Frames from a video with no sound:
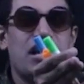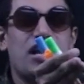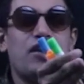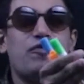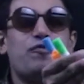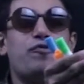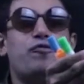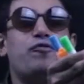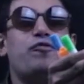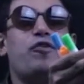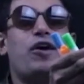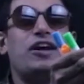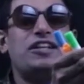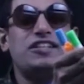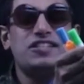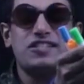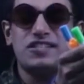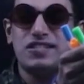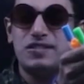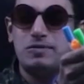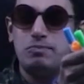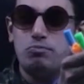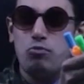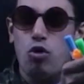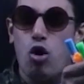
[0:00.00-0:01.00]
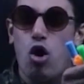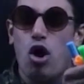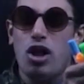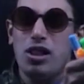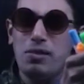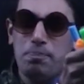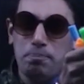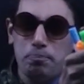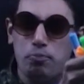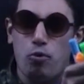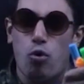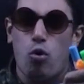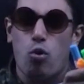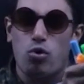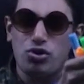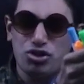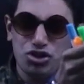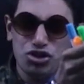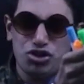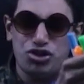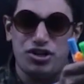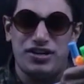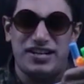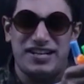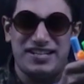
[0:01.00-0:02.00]
if one small
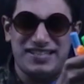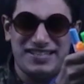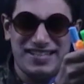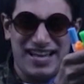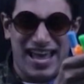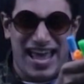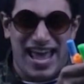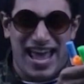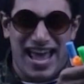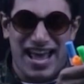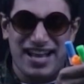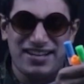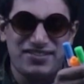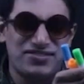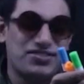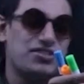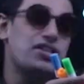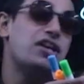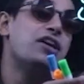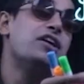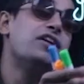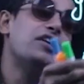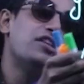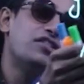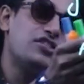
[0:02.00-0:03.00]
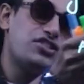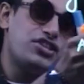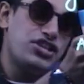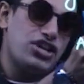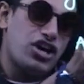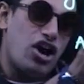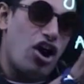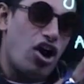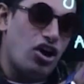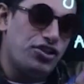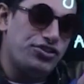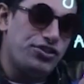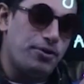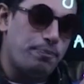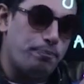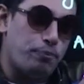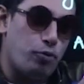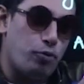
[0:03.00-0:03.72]
portion is X, the other